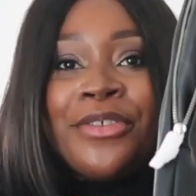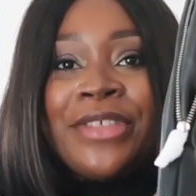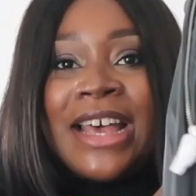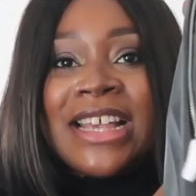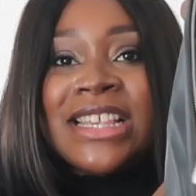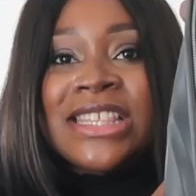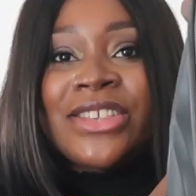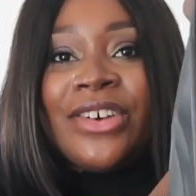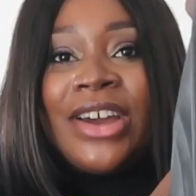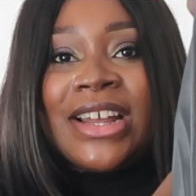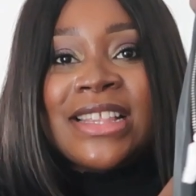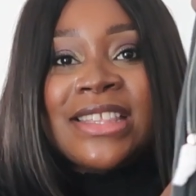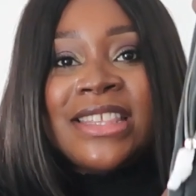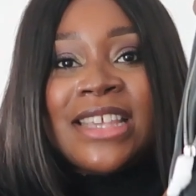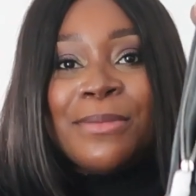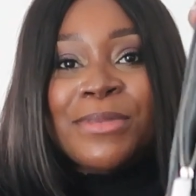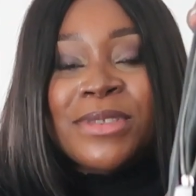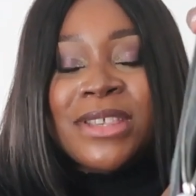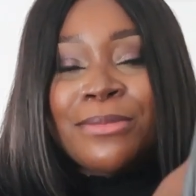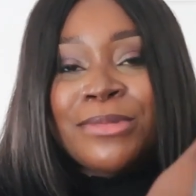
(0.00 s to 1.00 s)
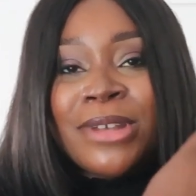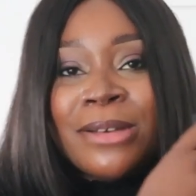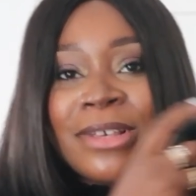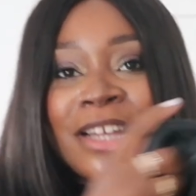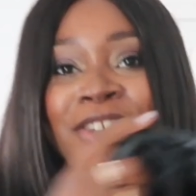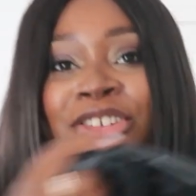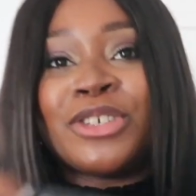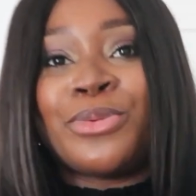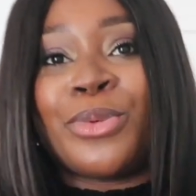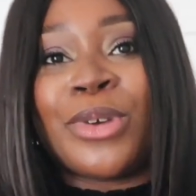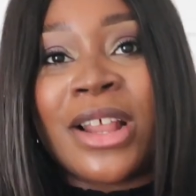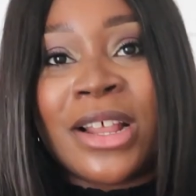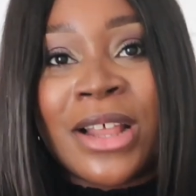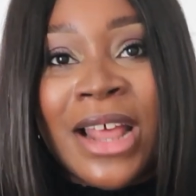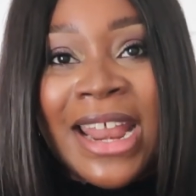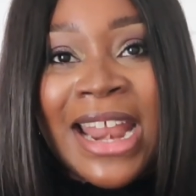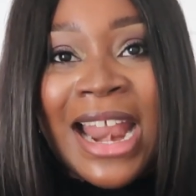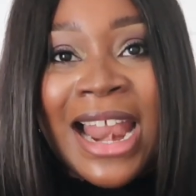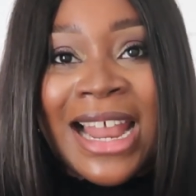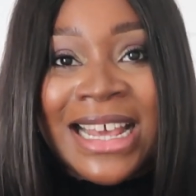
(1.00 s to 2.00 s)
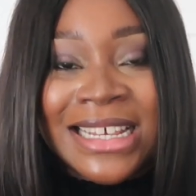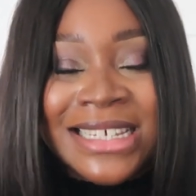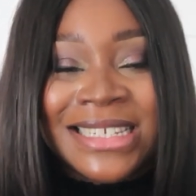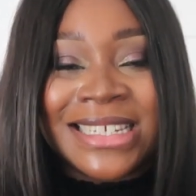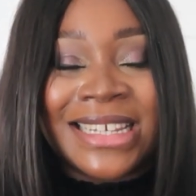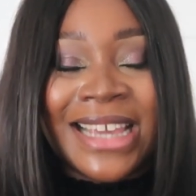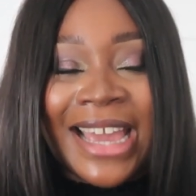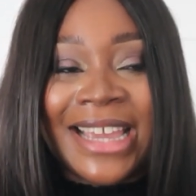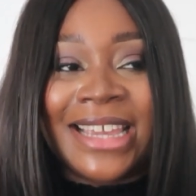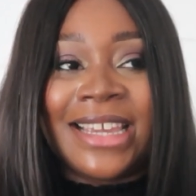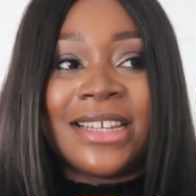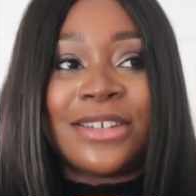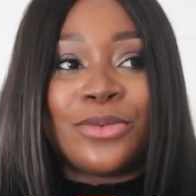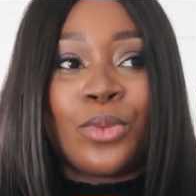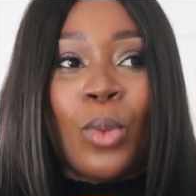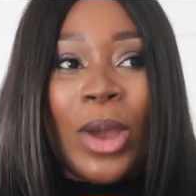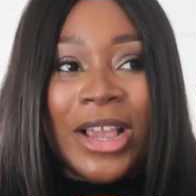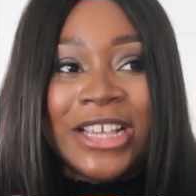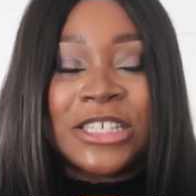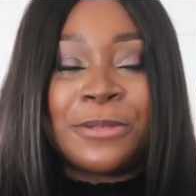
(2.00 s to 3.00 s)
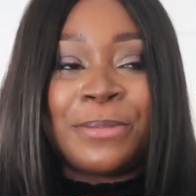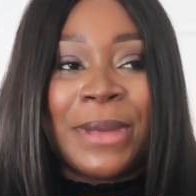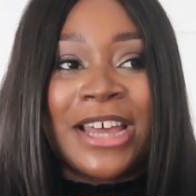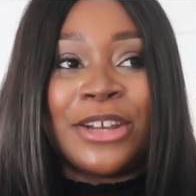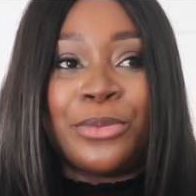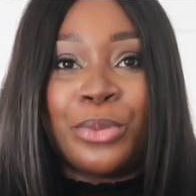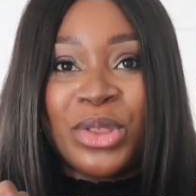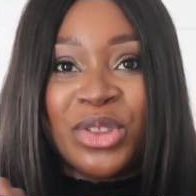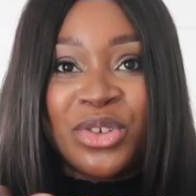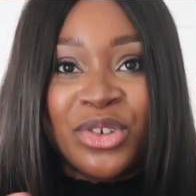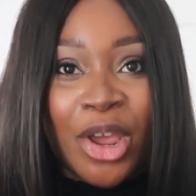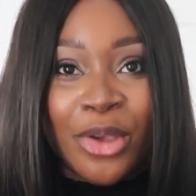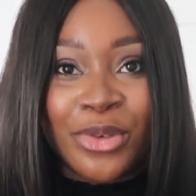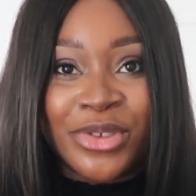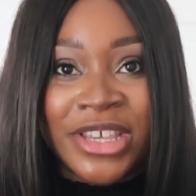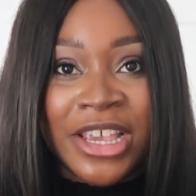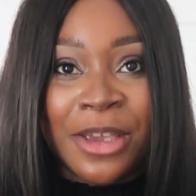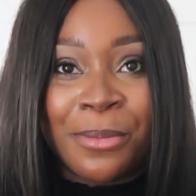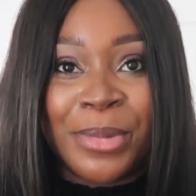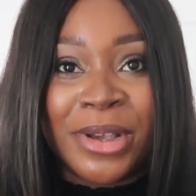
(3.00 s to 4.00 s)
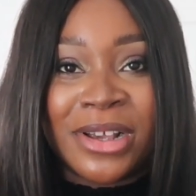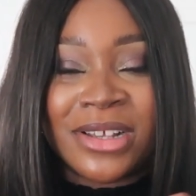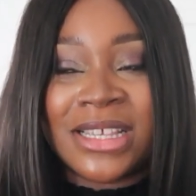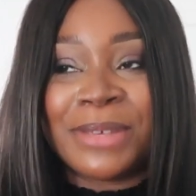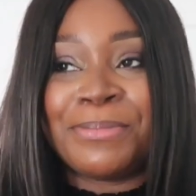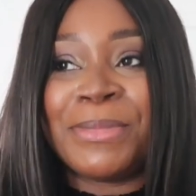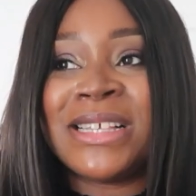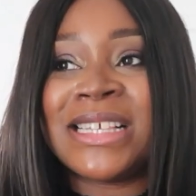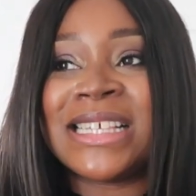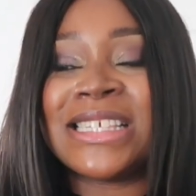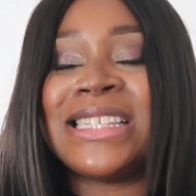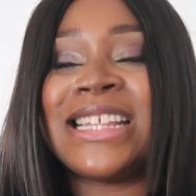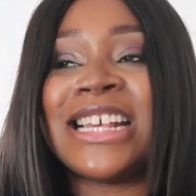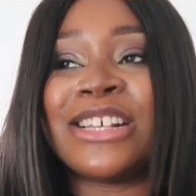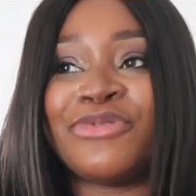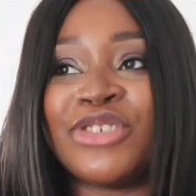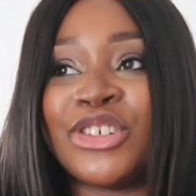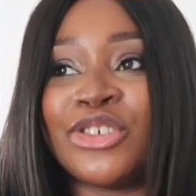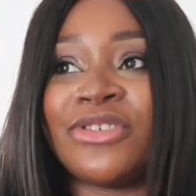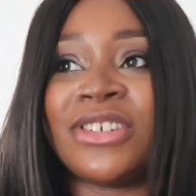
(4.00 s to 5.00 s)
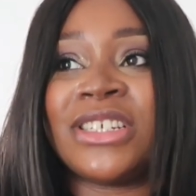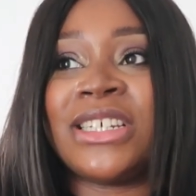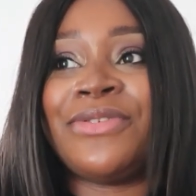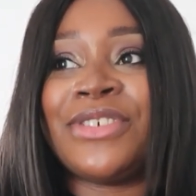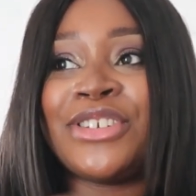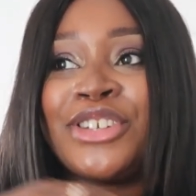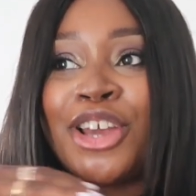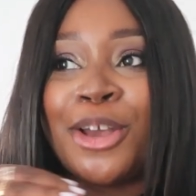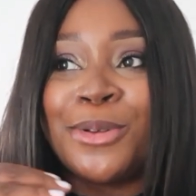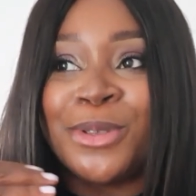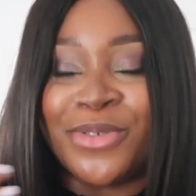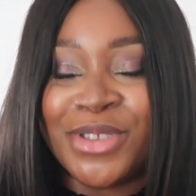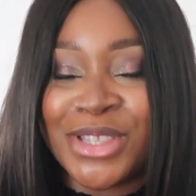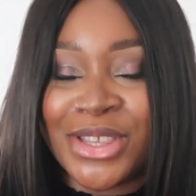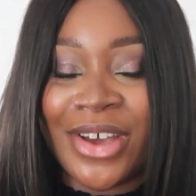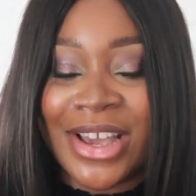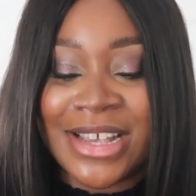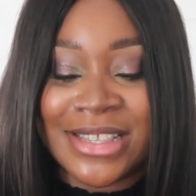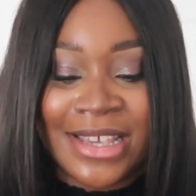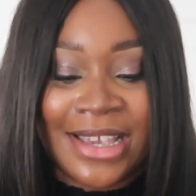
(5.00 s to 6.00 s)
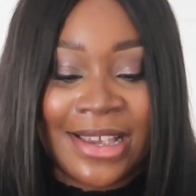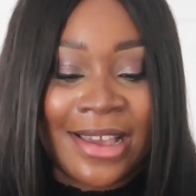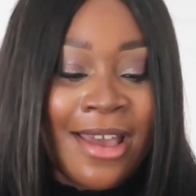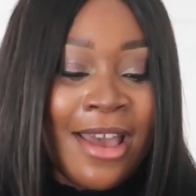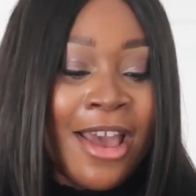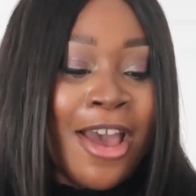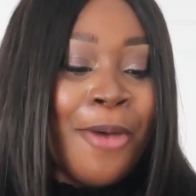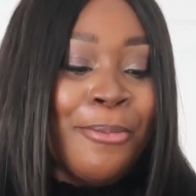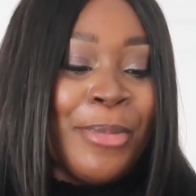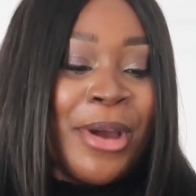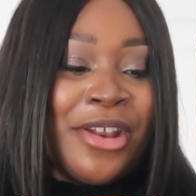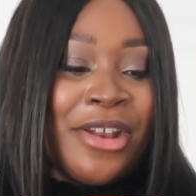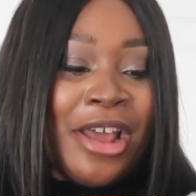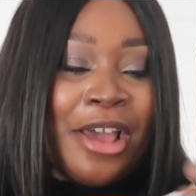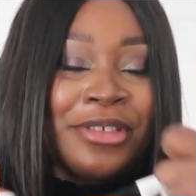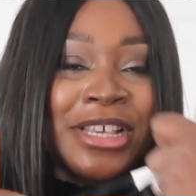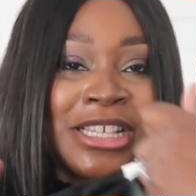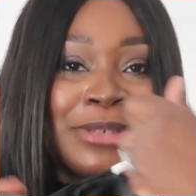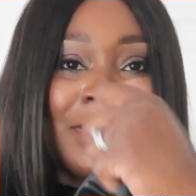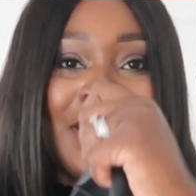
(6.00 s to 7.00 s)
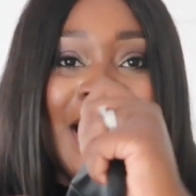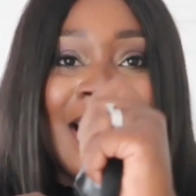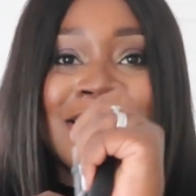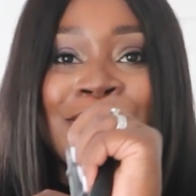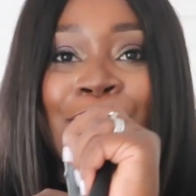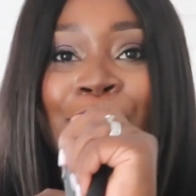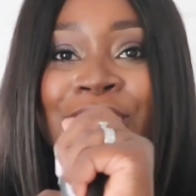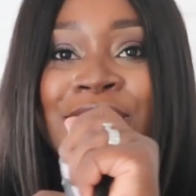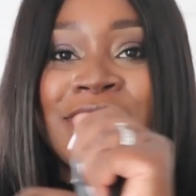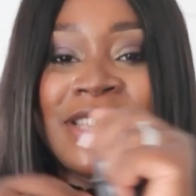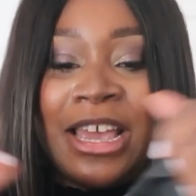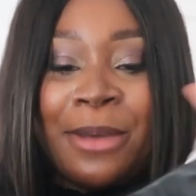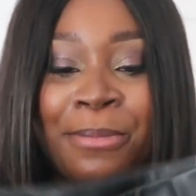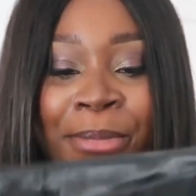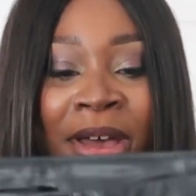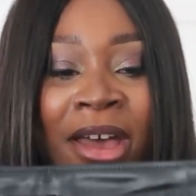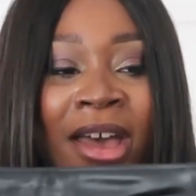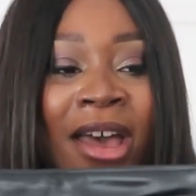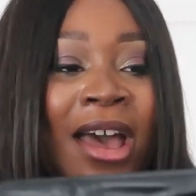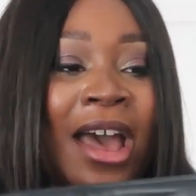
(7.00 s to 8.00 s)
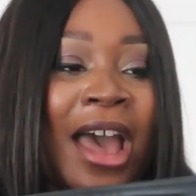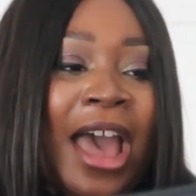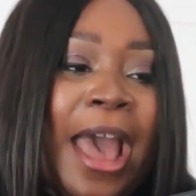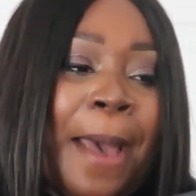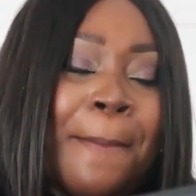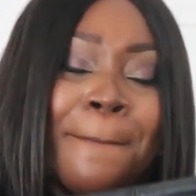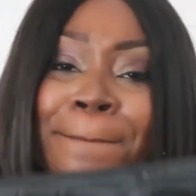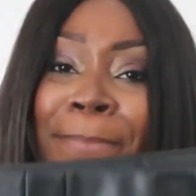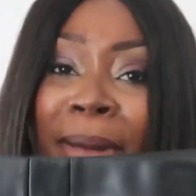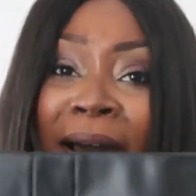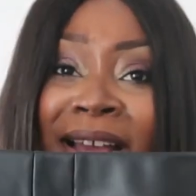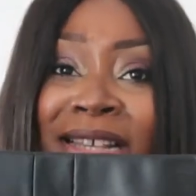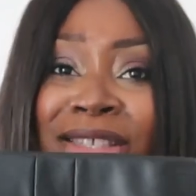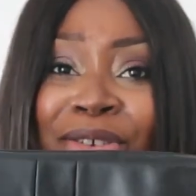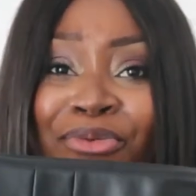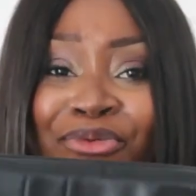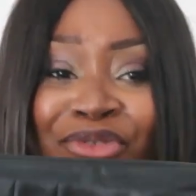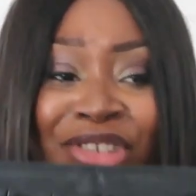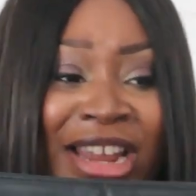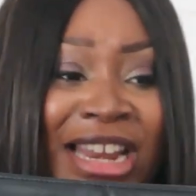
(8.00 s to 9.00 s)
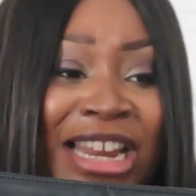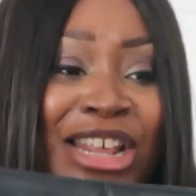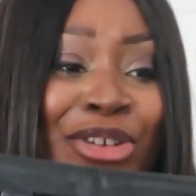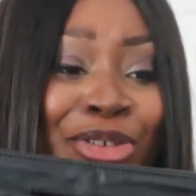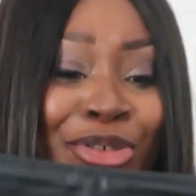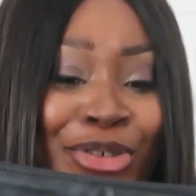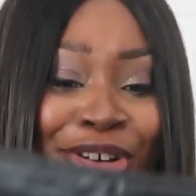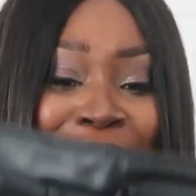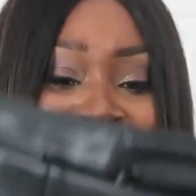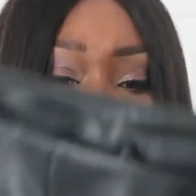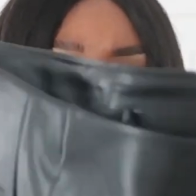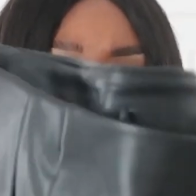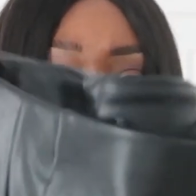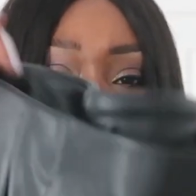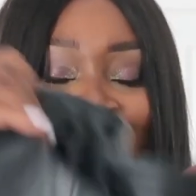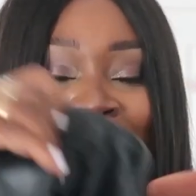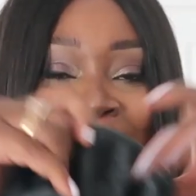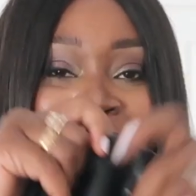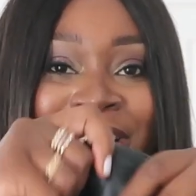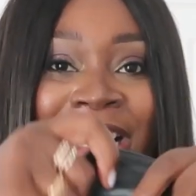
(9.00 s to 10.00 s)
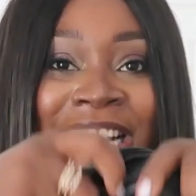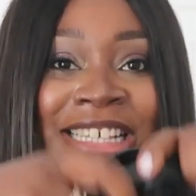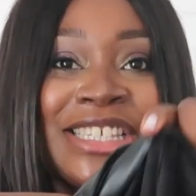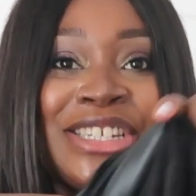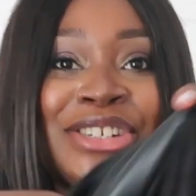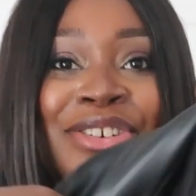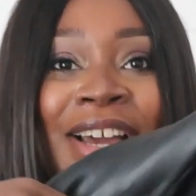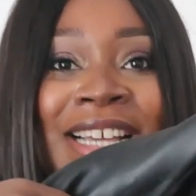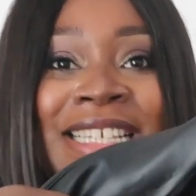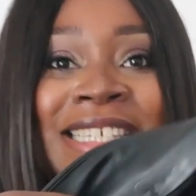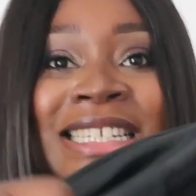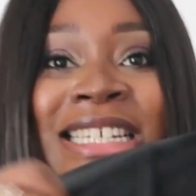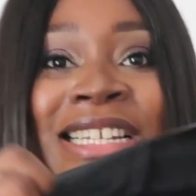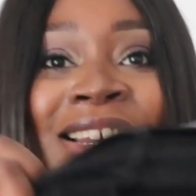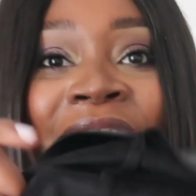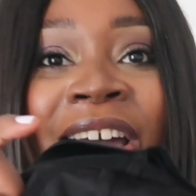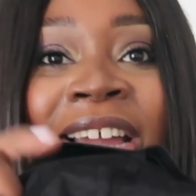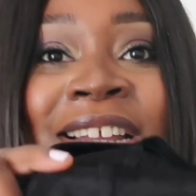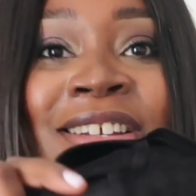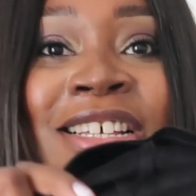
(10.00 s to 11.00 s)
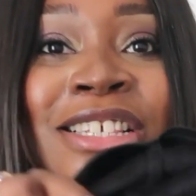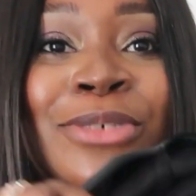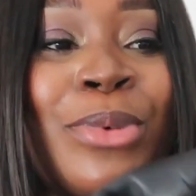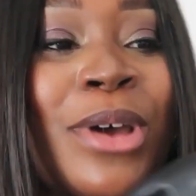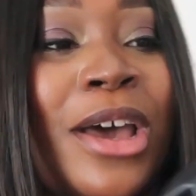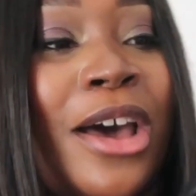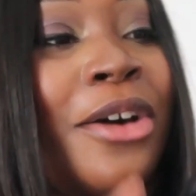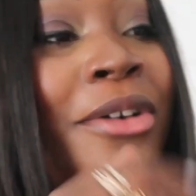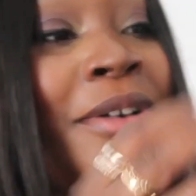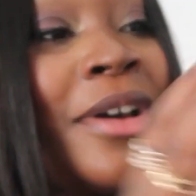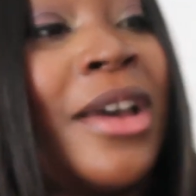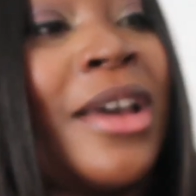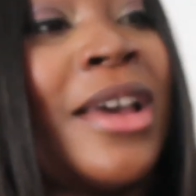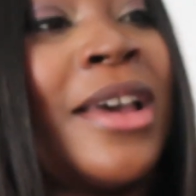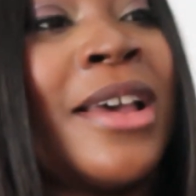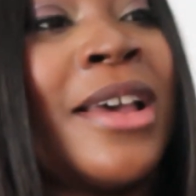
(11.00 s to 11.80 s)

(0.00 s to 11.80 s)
got that side zip. Sometimes I just want an elasticated waistband with no zip because it means it's less restrictive in terms of sizing, but no, this one has got a zip. But it's a really good leather trouser. It's nicely lined as well,